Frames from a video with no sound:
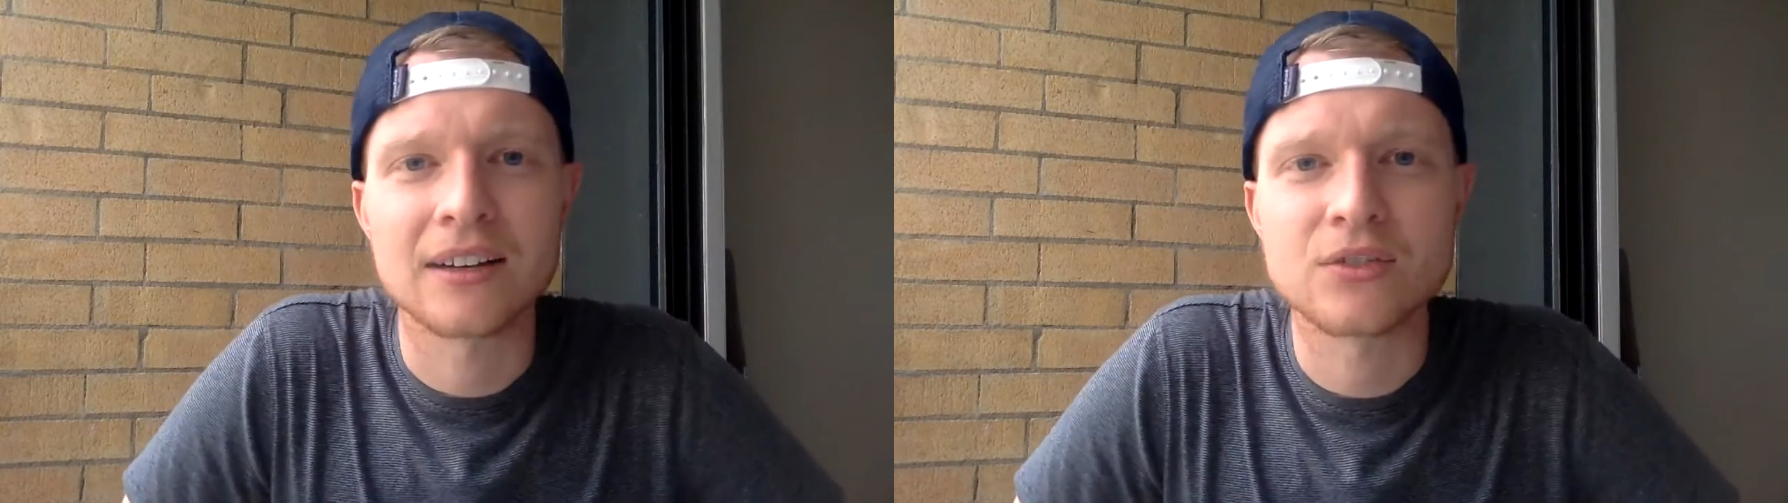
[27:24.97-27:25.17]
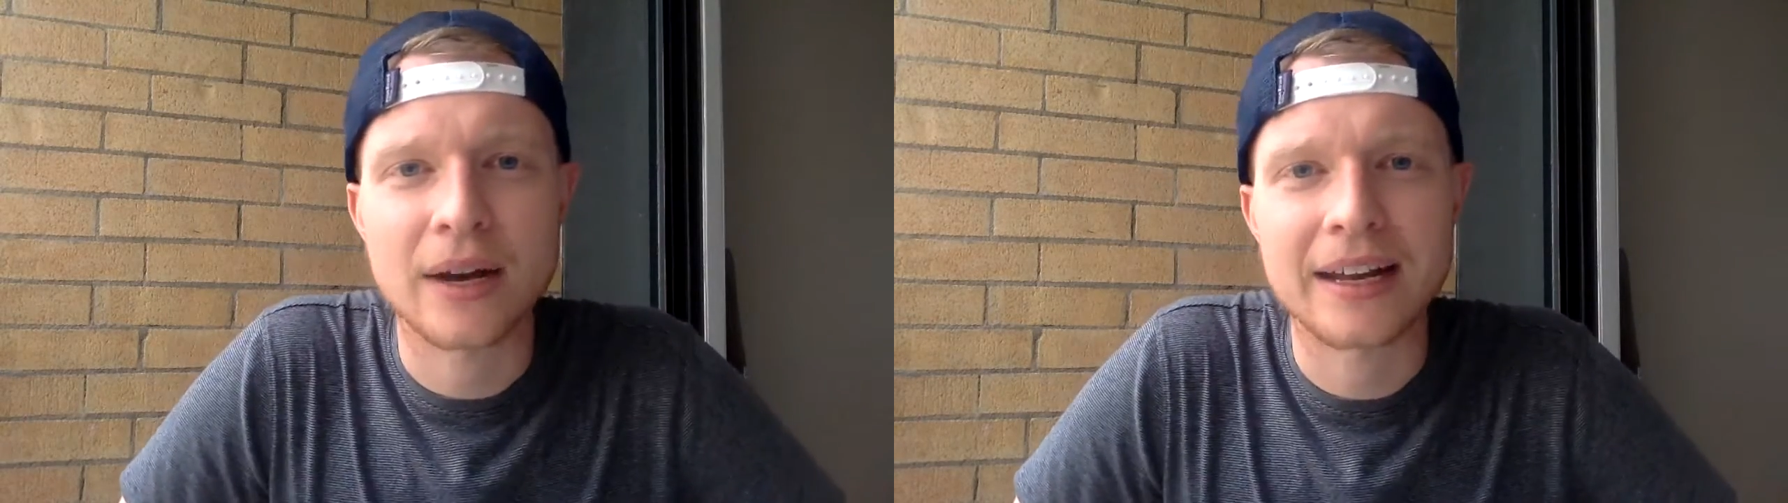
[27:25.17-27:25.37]

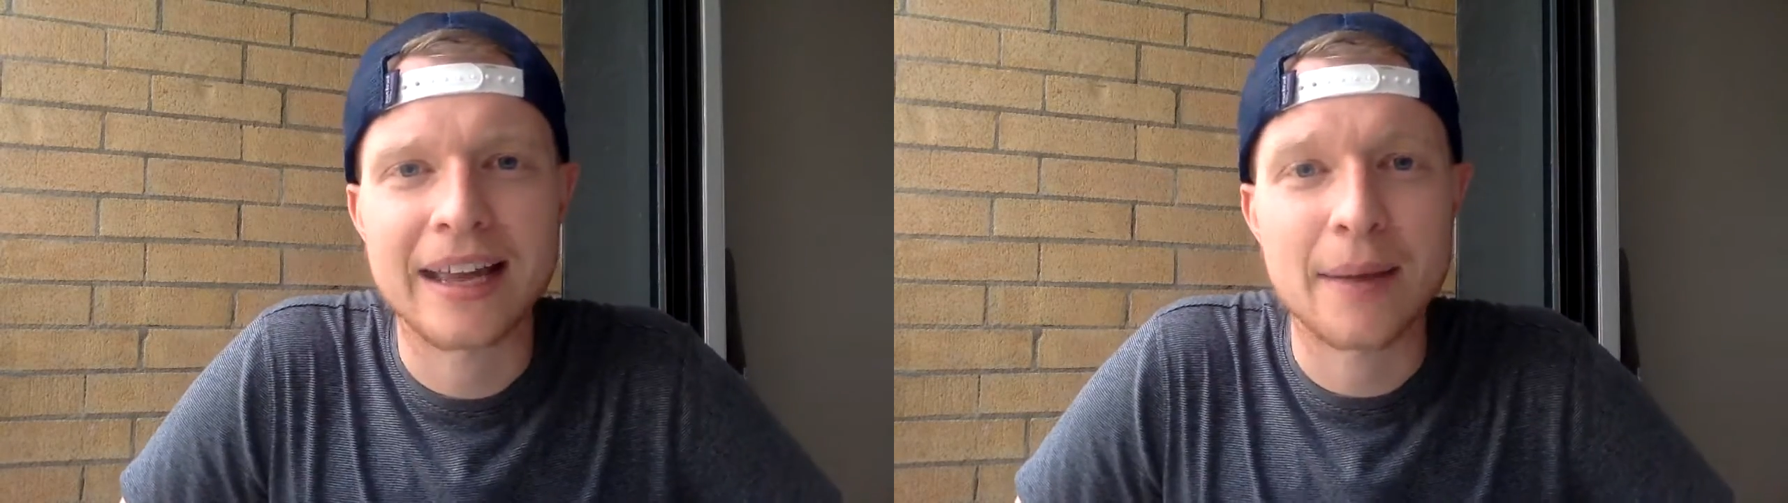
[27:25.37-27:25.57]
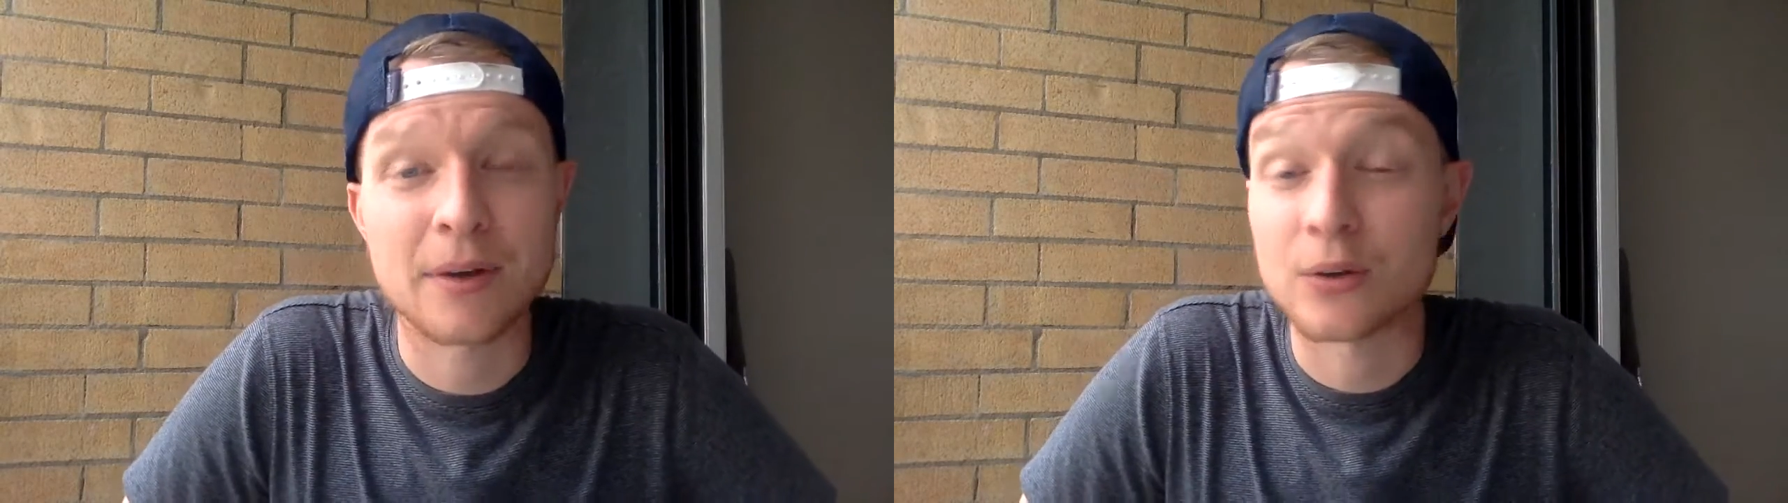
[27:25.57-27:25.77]
training
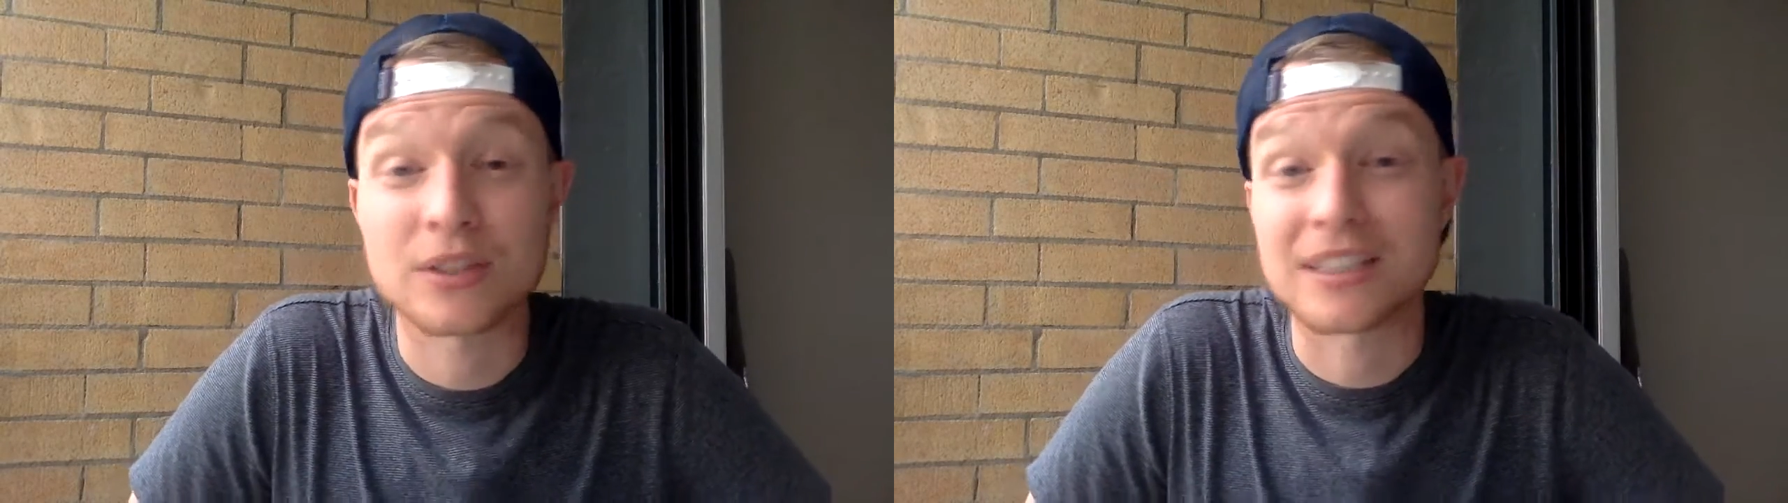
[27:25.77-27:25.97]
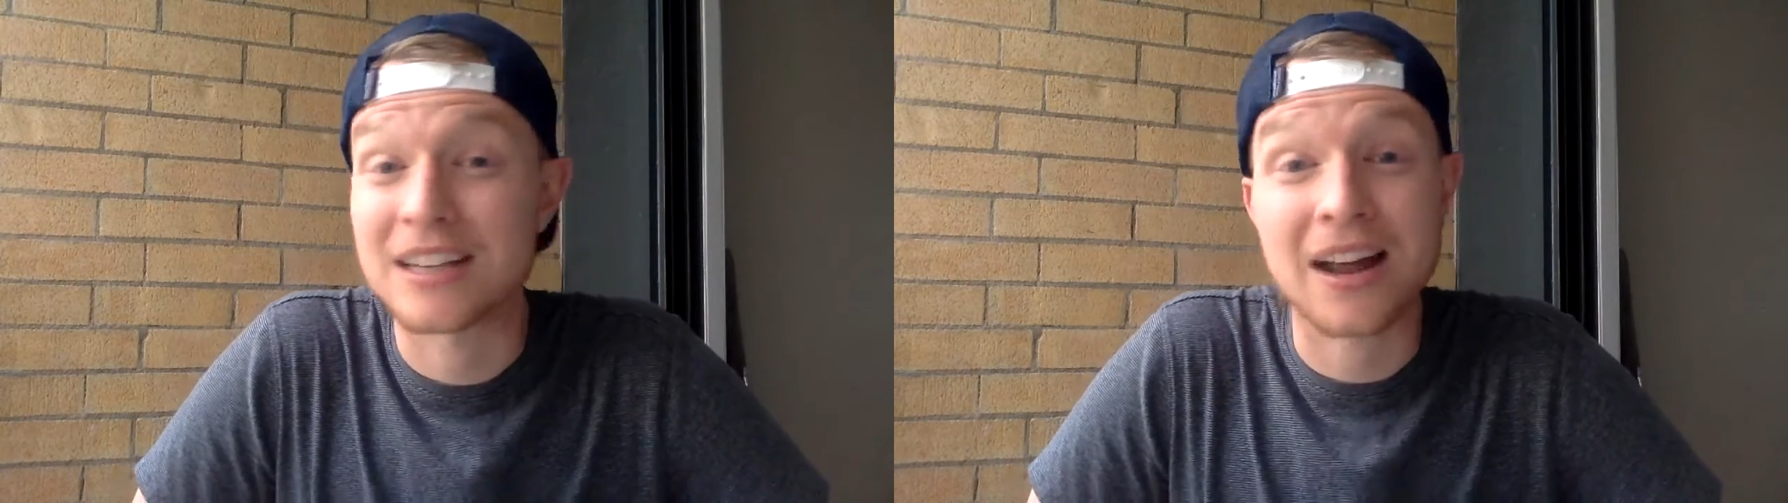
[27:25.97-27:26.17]
camp goes,
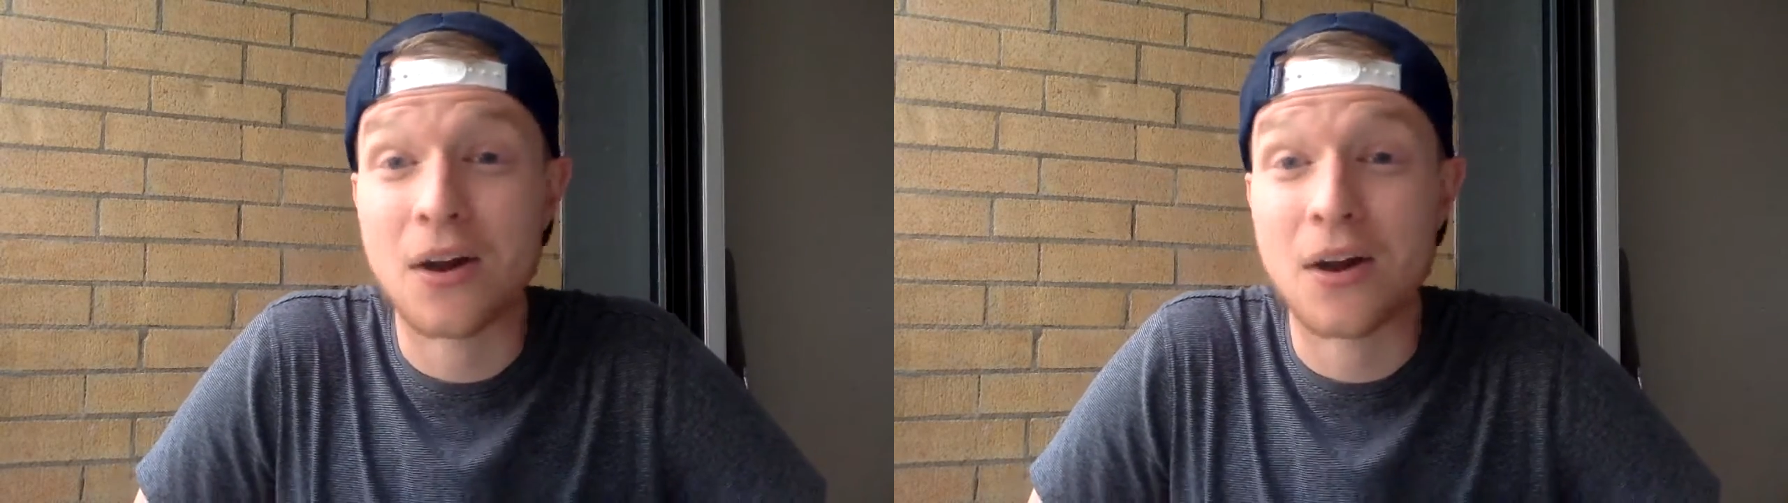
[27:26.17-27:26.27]
because not